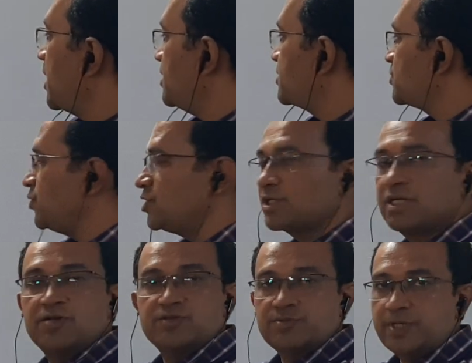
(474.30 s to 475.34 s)
price, which
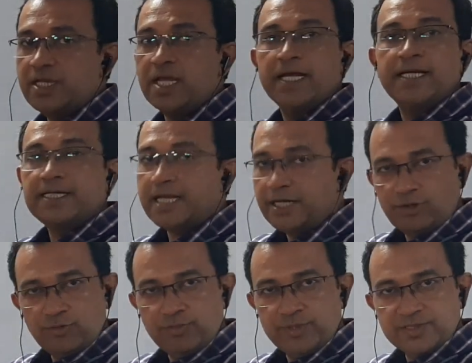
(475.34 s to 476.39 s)
gives me
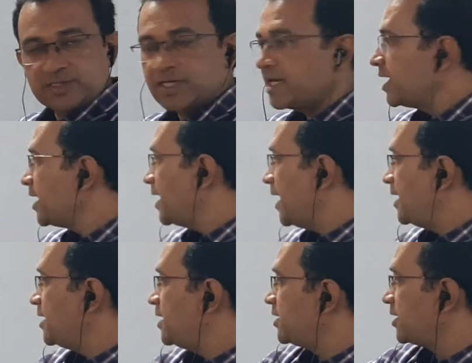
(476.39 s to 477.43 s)
10 rupees. And
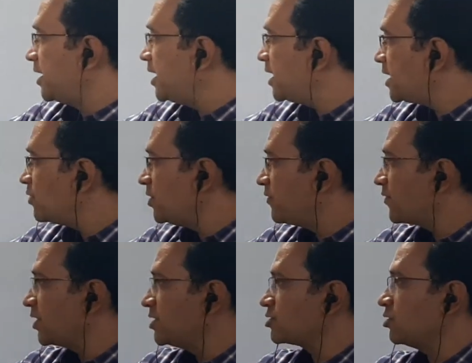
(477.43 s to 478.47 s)
in relative
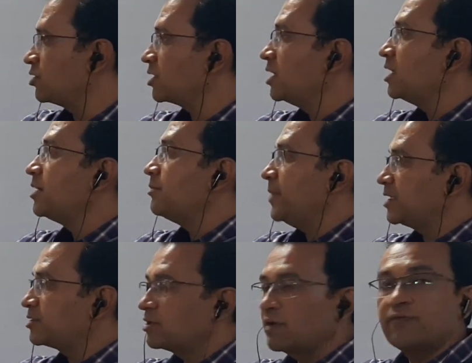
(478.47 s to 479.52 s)
difference or
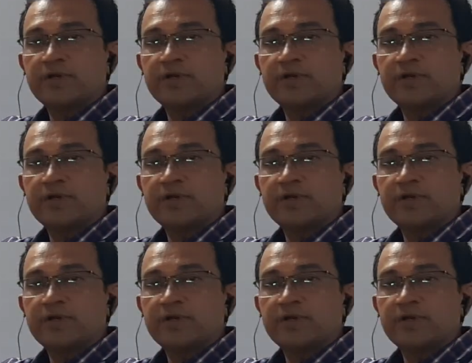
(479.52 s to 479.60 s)
method of